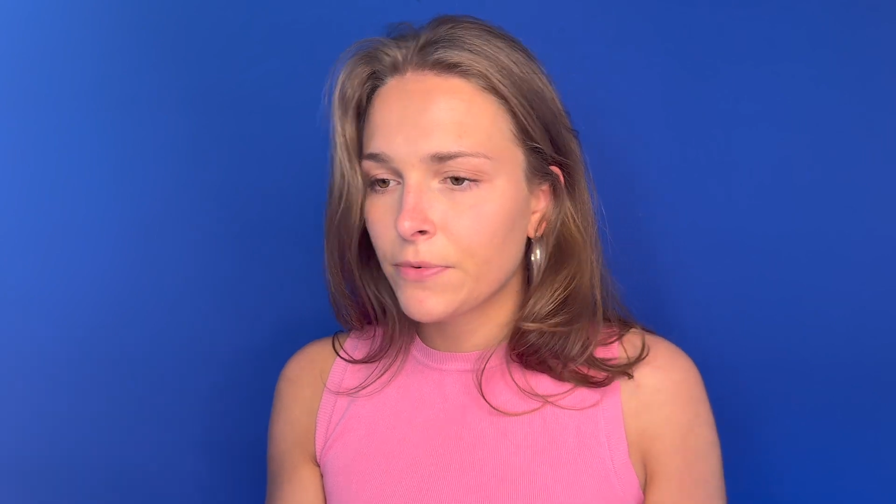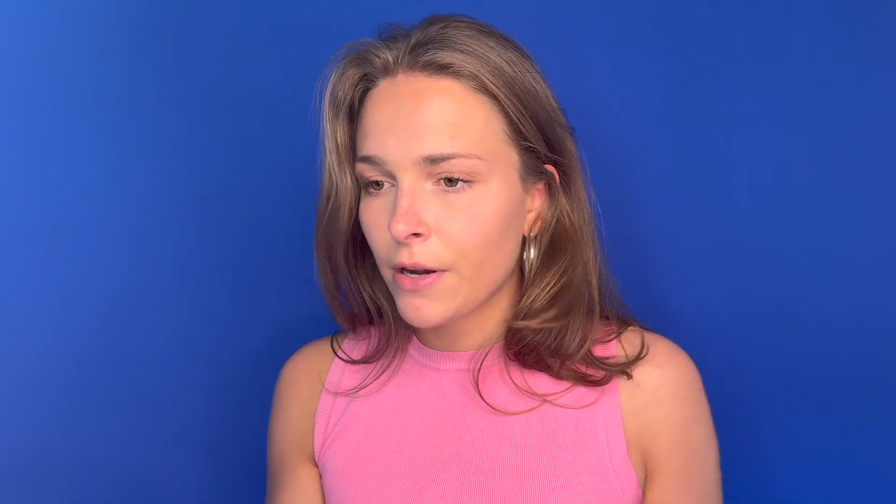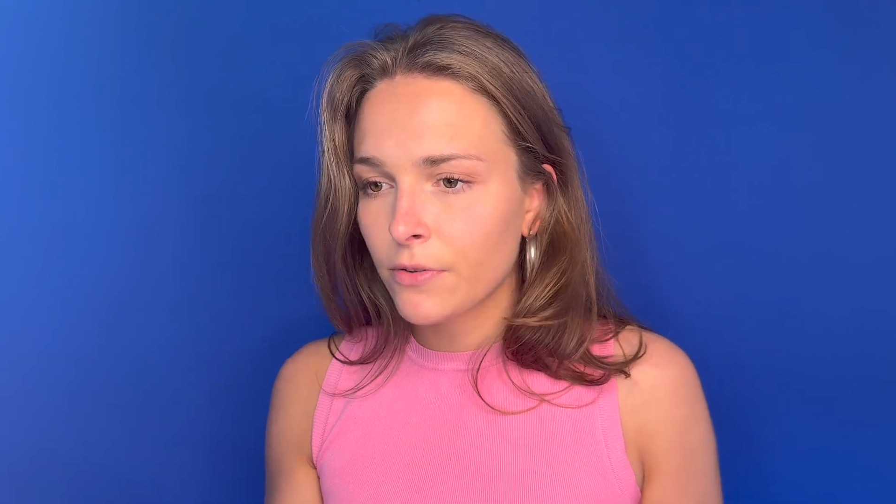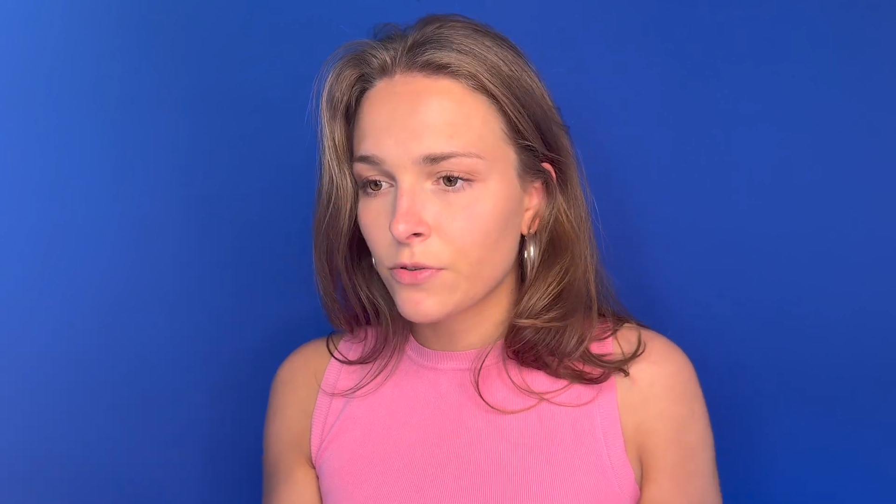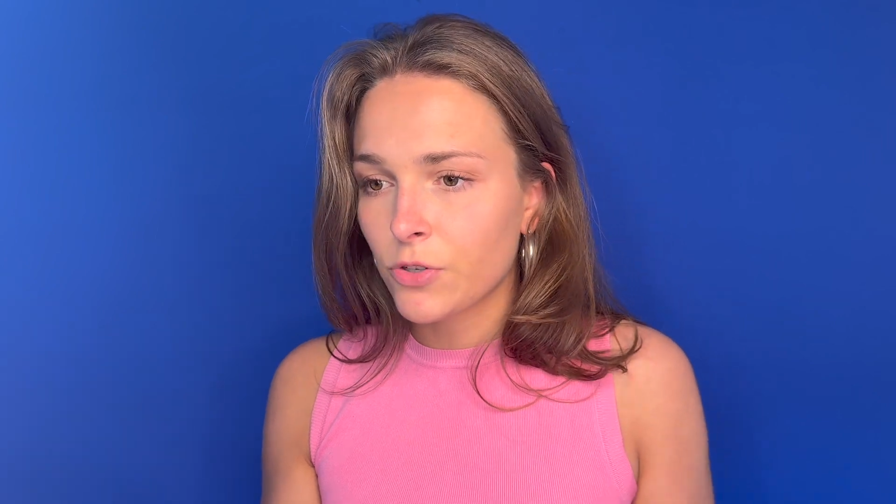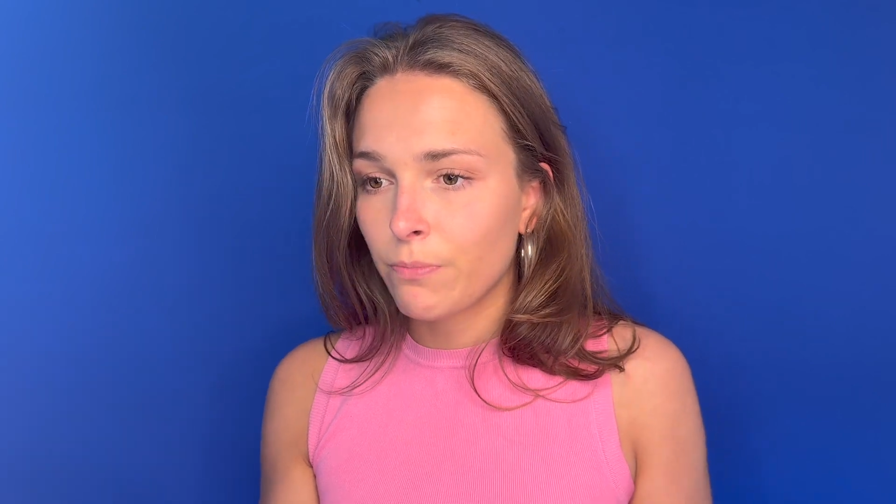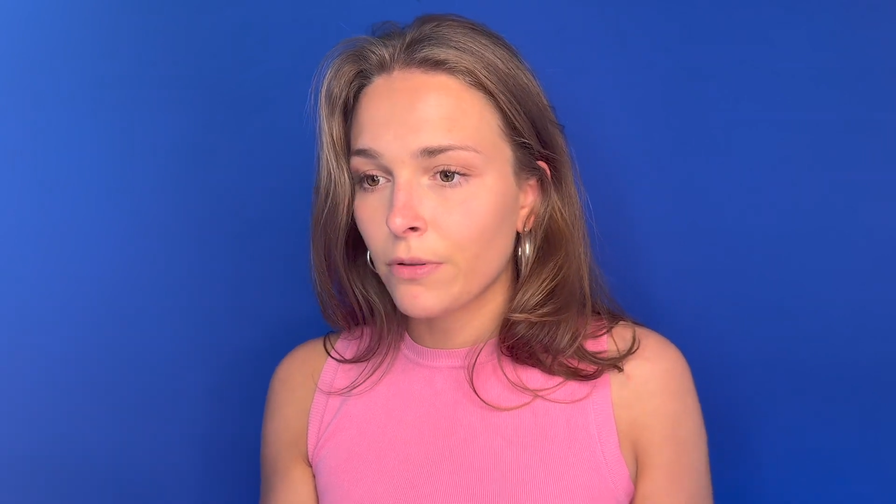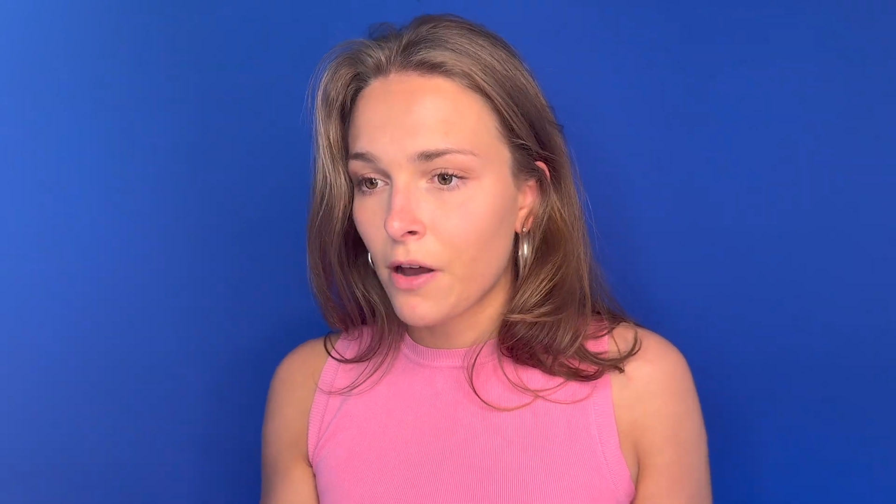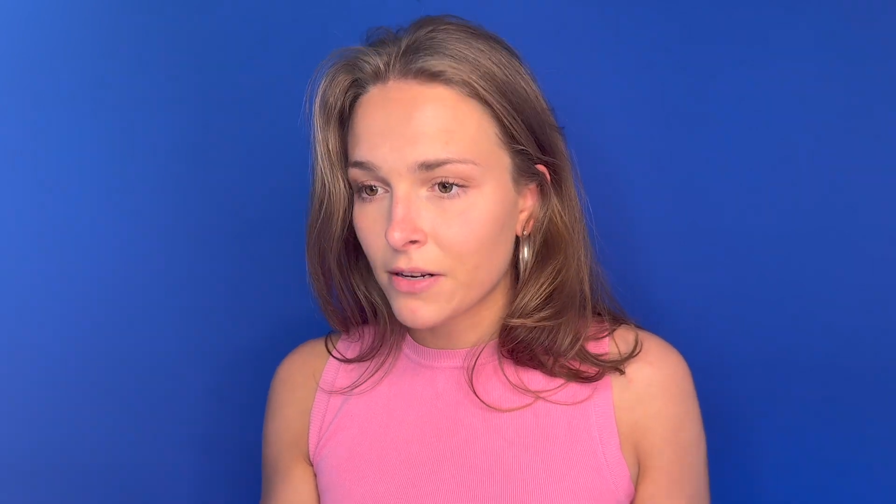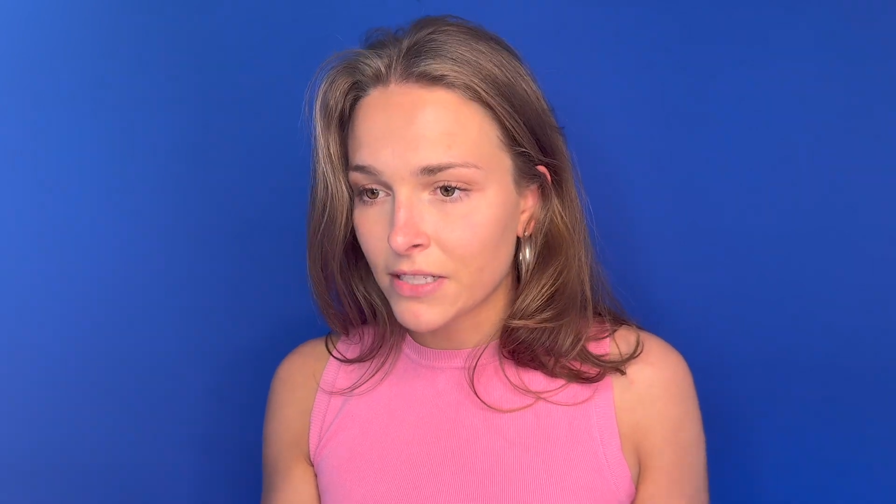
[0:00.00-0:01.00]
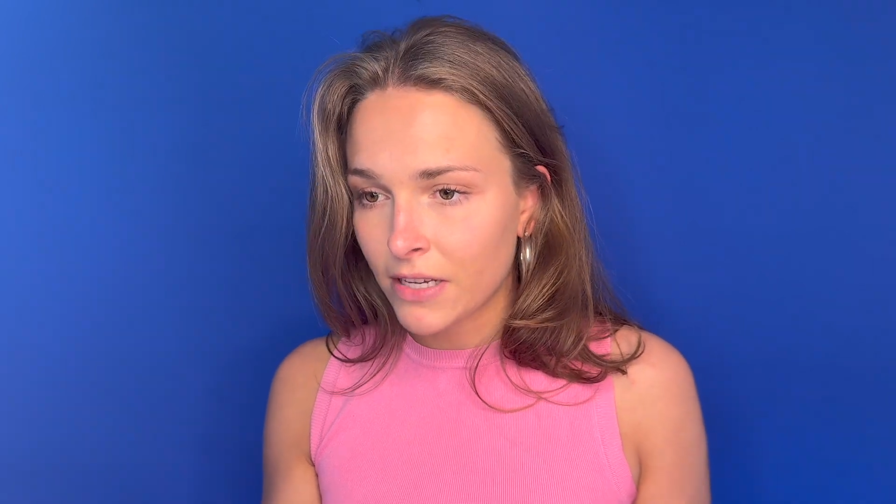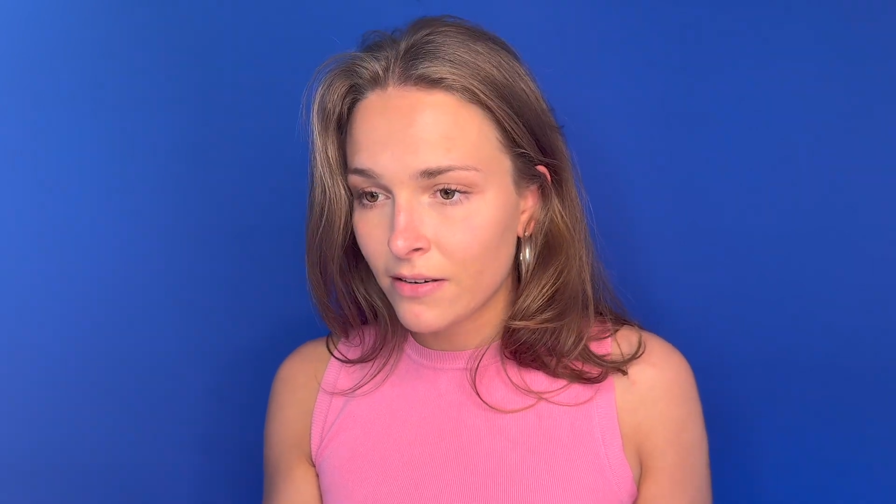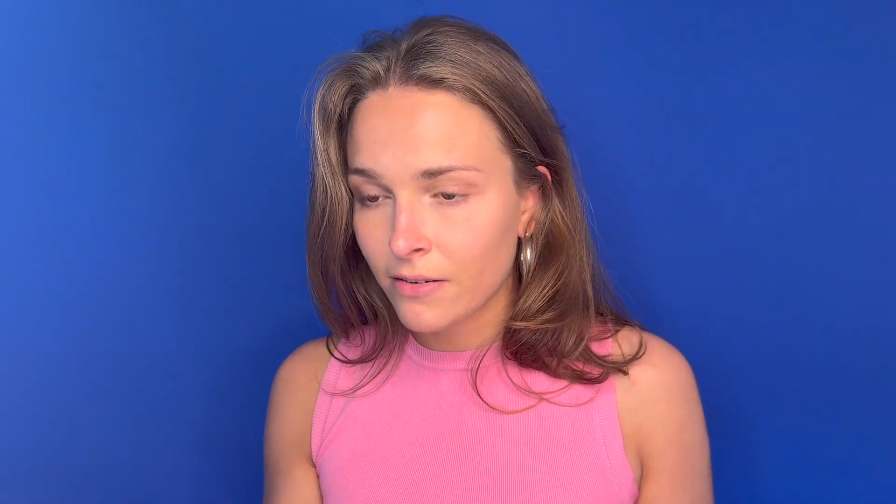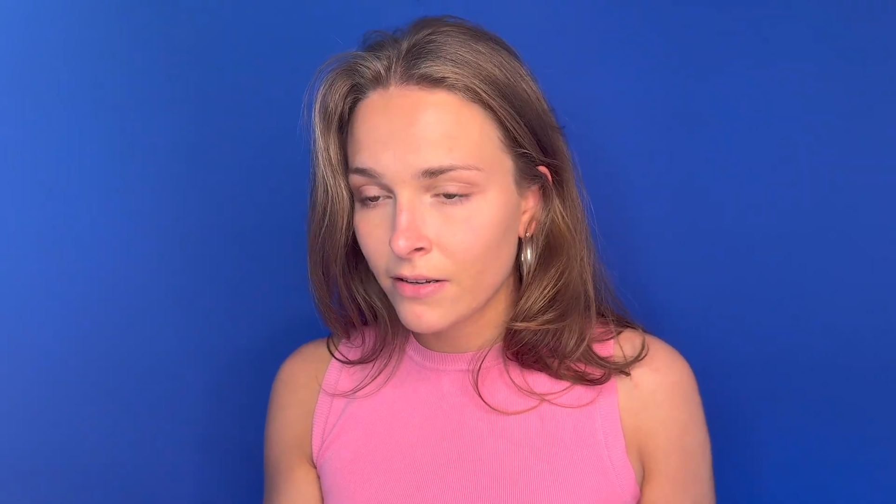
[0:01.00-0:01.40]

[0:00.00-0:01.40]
her out, so she blocked it.